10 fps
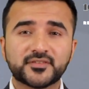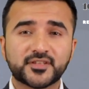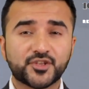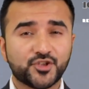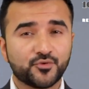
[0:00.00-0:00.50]
a
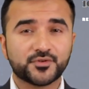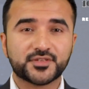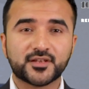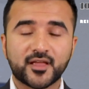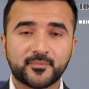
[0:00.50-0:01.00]

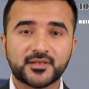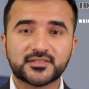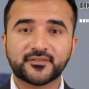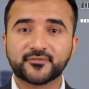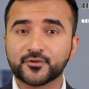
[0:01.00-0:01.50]
security
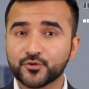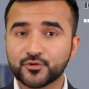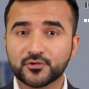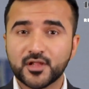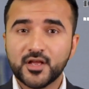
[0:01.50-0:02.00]
liability for
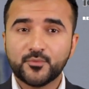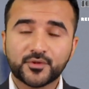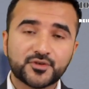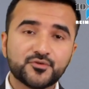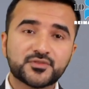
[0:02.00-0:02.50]
Google
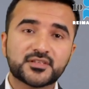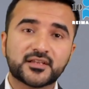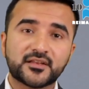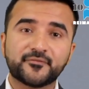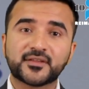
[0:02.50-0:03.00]
with two
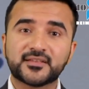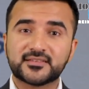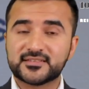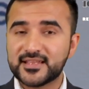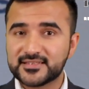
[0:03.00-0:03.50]

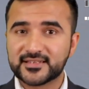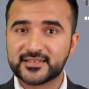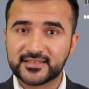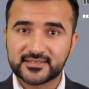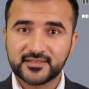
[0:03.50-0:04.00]
significant data
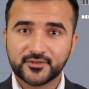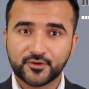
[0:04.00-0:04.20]
leaks.